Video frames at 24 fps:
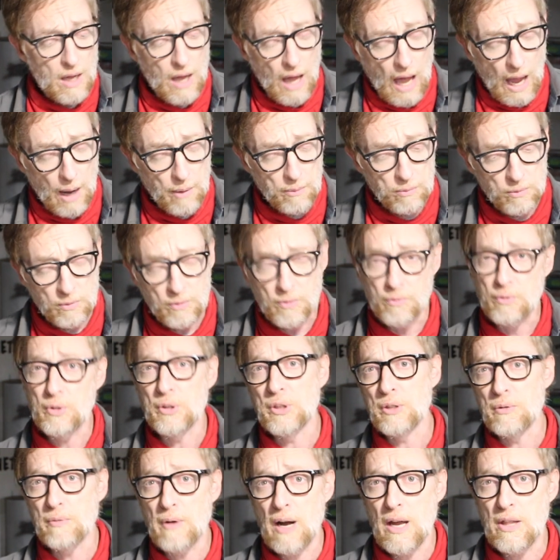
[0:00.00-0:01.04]
I would
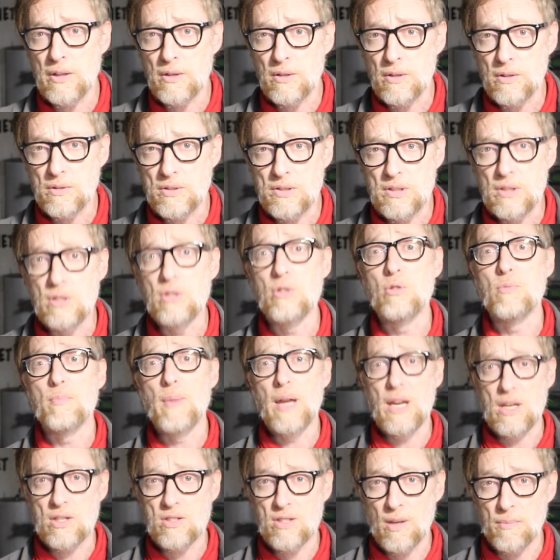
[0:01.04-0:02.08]
really rather see you
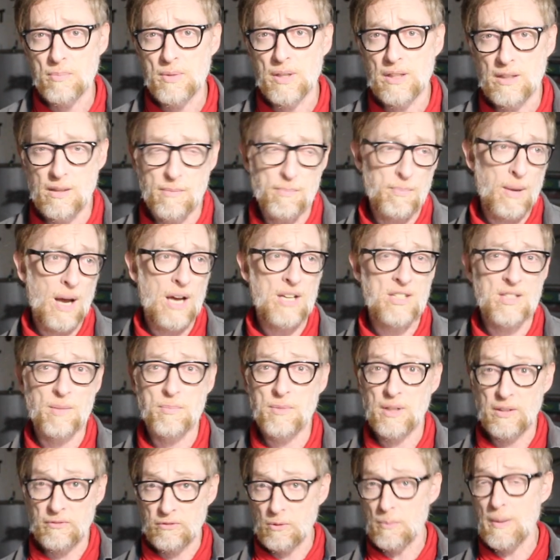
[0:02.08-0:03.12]
make something than buy
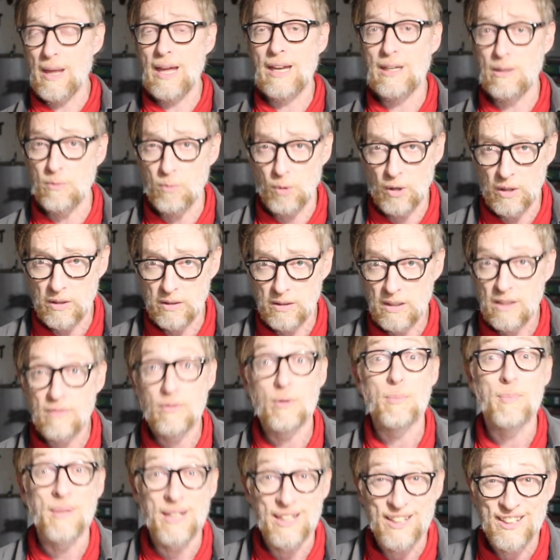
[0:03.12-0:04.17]
something from anyone,
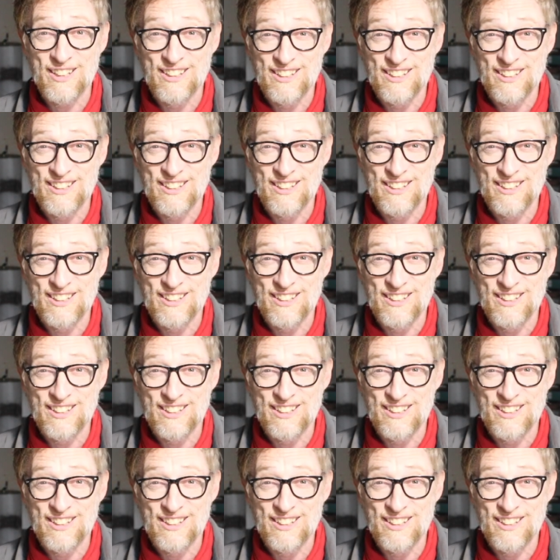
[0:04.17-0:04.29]
even me.